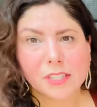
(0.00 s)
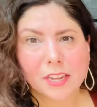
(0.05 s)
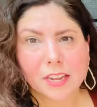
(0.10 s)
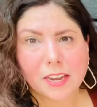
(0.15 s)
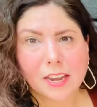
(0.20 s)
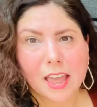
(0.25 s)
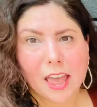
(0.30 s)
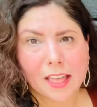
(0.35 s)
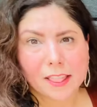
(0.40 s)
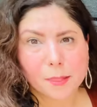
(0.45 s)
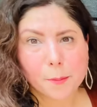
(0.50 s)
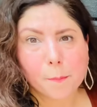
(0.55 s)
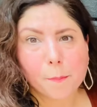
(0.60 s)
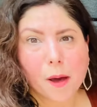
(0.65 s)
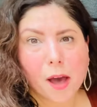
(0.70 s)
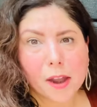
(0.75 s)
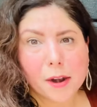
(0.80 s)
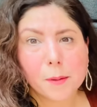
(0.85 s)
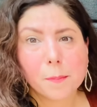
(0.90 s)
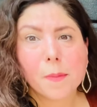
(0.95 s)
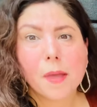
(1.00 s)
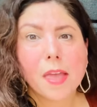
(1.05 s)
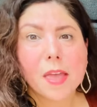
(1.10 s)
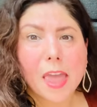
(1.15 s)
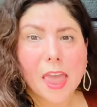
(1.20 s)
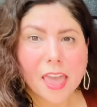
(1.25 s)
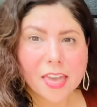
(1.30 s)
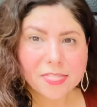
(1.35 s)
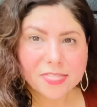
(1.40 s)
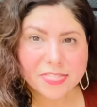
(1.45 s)
in at the bottom
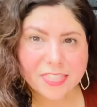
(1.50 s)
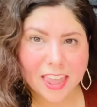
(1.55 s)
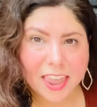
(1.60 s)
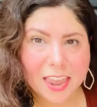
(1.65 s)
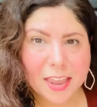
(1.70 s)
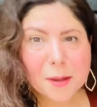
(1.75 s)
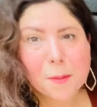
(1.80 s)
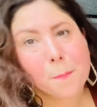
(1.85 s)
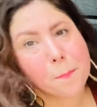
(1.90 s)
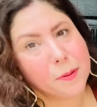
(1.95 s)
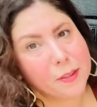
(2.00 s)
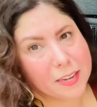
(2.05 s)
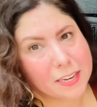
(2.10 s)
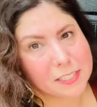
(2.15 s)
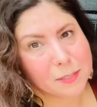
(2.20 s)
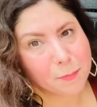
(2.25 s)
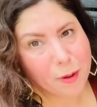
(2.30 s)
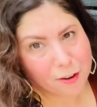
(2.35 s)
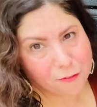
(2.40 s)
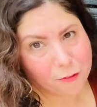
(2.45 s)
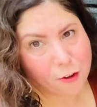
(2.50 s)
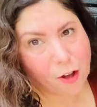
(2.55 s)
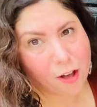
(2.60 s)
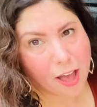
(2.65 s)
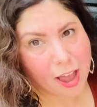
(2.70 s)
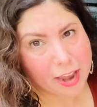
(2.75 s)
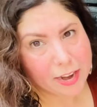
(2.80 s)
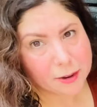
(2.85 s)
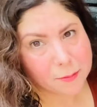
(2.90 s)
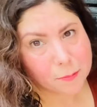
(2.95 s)
and then place my fall
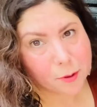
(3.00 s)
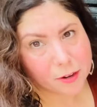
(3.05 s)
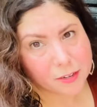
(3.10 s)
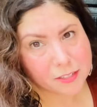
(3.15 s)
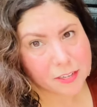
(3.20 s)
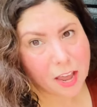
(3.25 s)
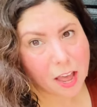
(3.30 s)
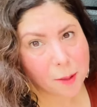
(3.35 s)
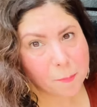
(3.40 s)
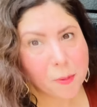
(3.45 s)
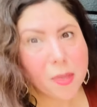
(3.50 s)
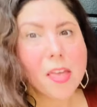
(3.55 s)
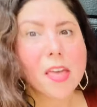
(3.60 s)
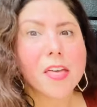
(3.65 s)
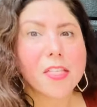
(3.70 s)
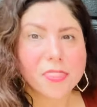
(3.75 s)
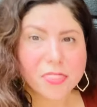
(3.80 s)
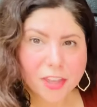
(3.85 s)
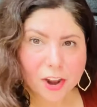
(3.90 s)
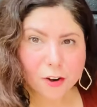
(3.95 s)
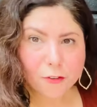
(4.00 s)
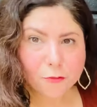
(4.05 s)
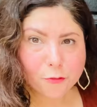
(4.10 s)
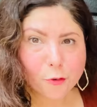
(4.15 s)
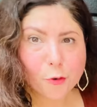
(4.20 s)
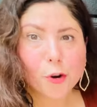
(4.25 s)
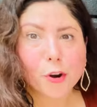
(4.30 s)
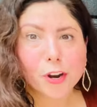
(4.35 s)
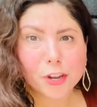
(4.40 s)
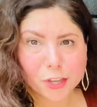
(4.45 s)
item on top,
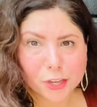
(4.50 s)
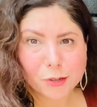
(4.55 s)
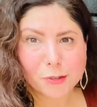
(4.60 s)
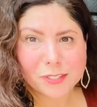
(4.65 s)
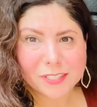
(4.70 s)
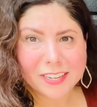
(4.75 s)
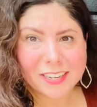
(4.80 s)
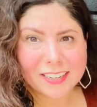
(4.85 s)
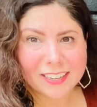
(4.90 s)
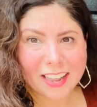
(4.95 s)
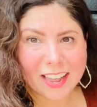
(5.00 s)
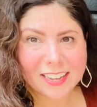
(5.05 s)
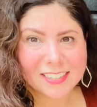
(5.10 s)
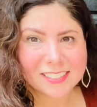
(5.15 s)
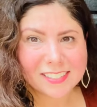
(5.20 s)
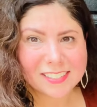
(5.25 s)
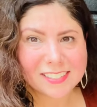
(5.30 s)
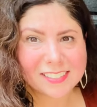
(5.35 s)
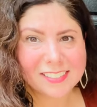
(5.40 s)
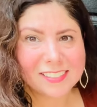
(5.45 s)
therefore using less.